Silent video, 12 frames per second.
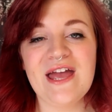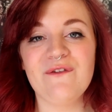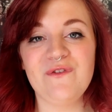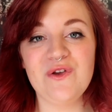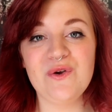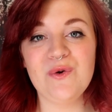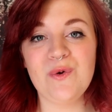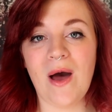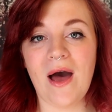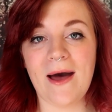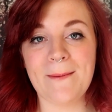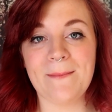If you
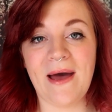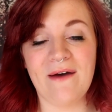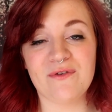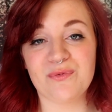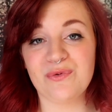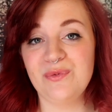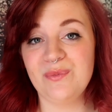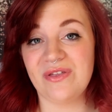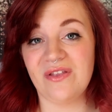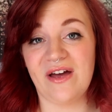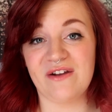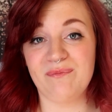have a room
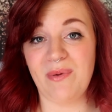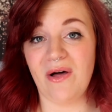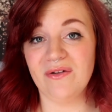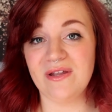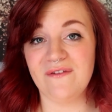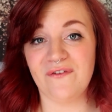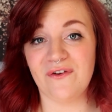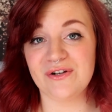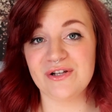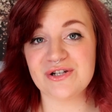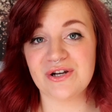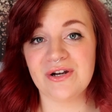with a lot of bulky
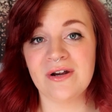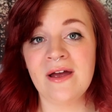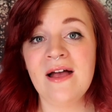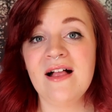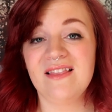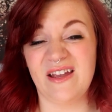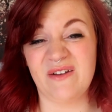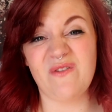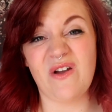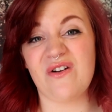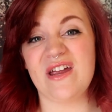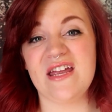furniture, like
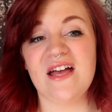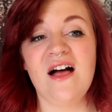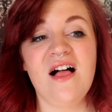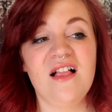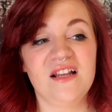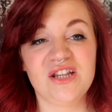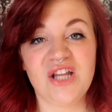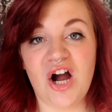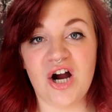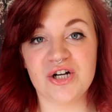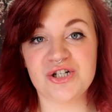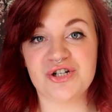very
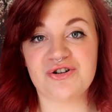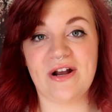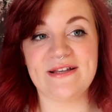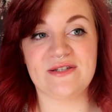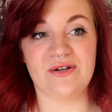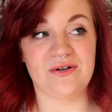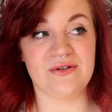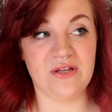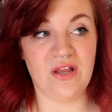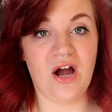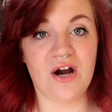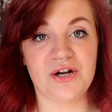large dressers,
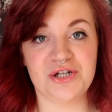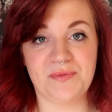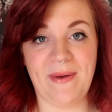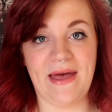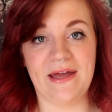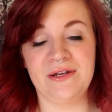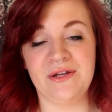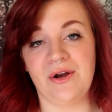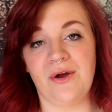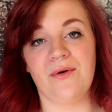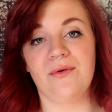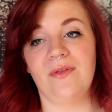large bed, you
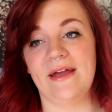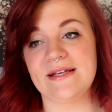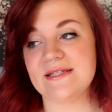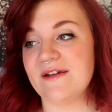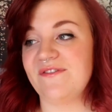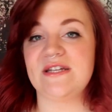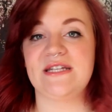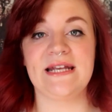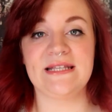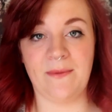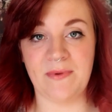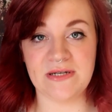know, like stuff that
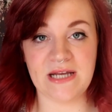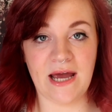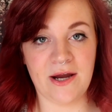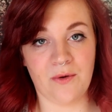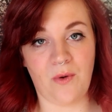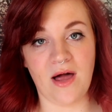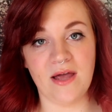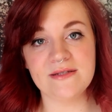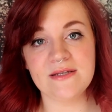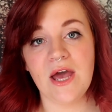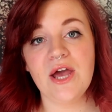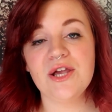takes up entire walls,
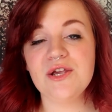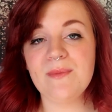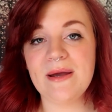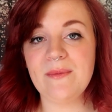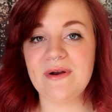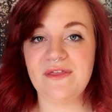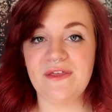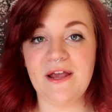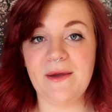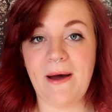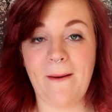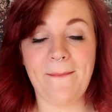you might want to
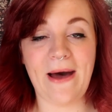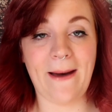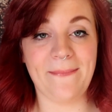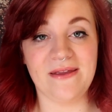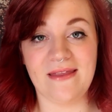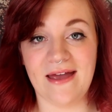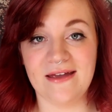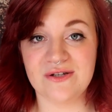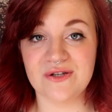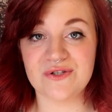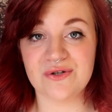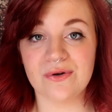think about popping that
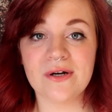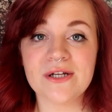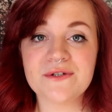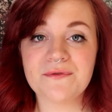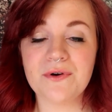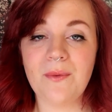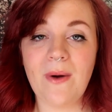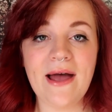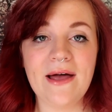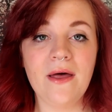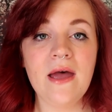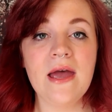into storage for a
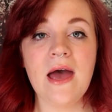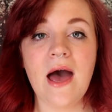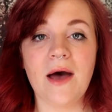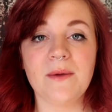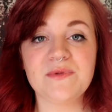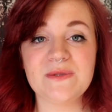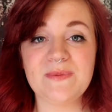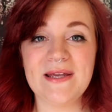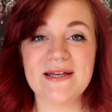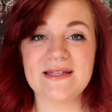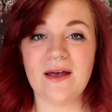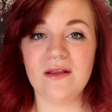while, just
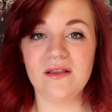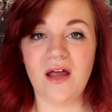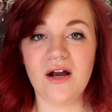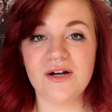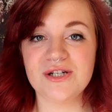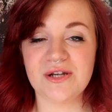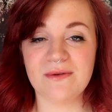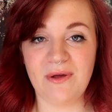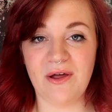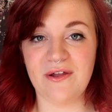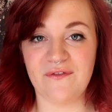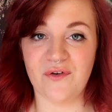because large
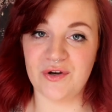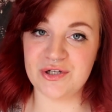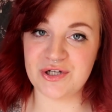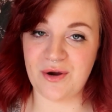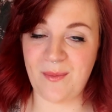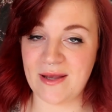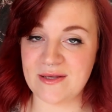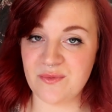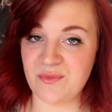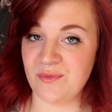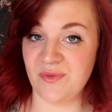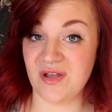bulky furniture makes a
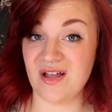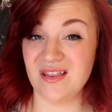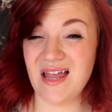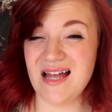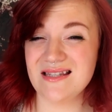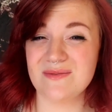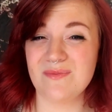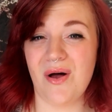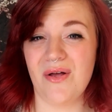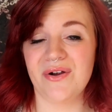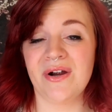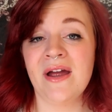room look a lot
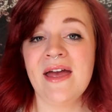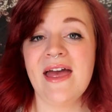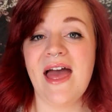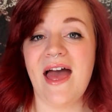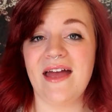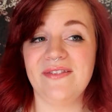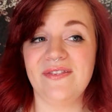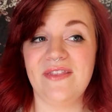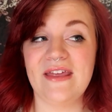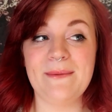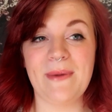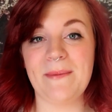smaller, and
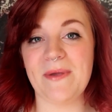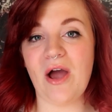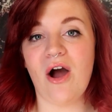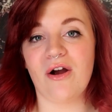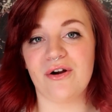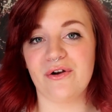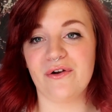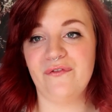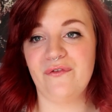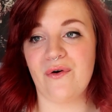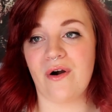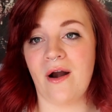it might be harder
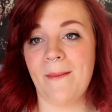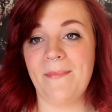for a